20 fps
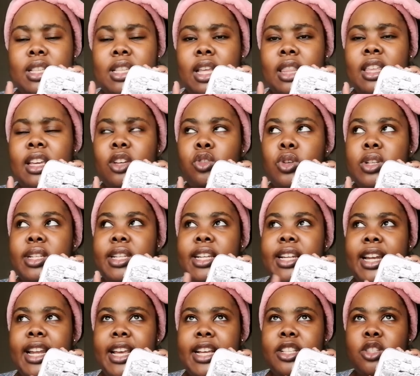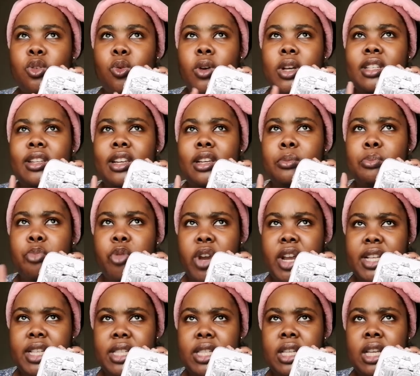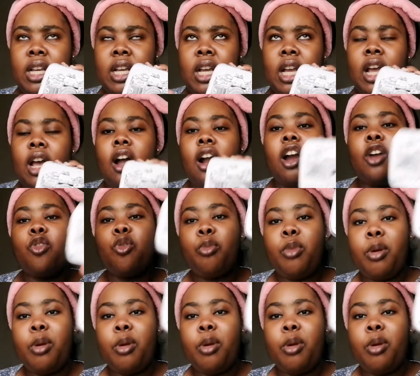I think it was Lilith or was it Libres, I can't